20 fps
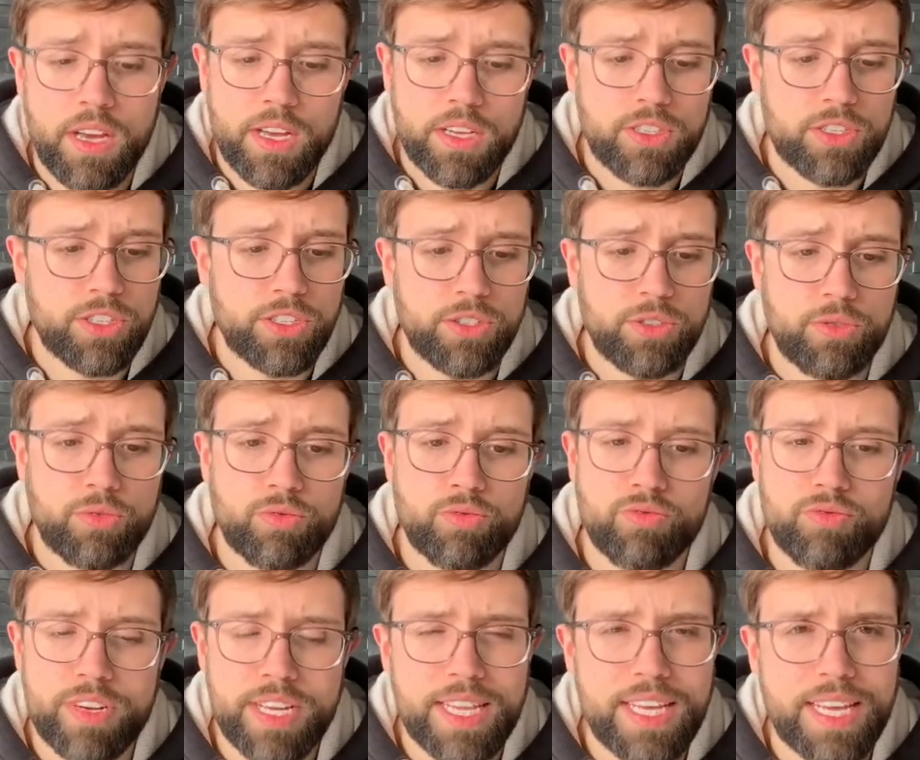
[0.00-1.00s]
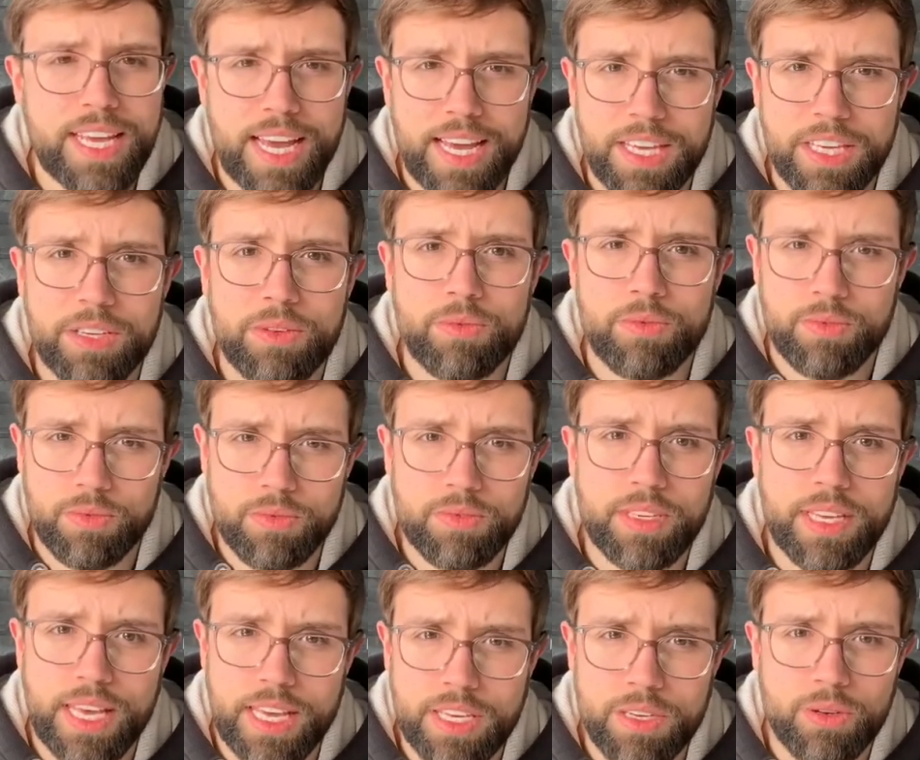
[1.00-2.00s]
to really get you
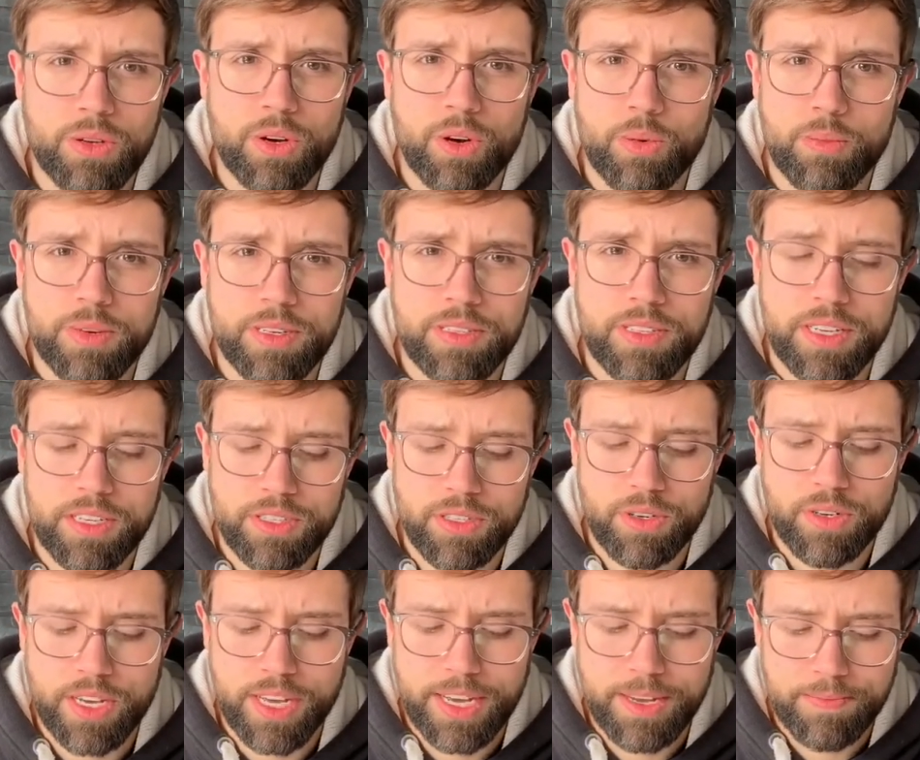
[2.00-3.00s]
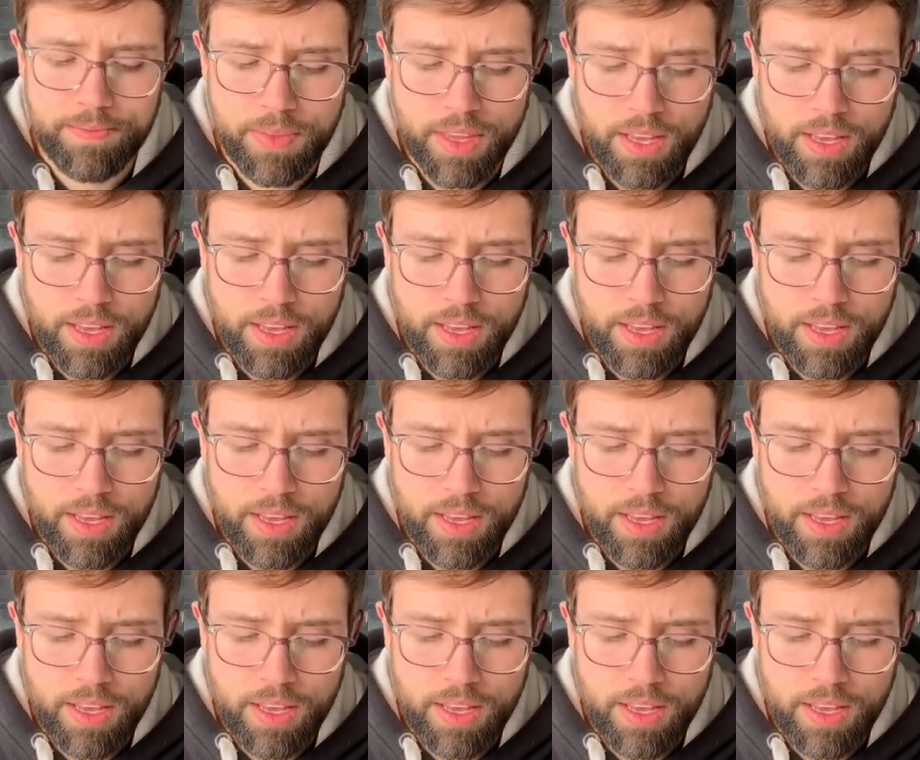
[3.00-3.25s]
going with this, okay?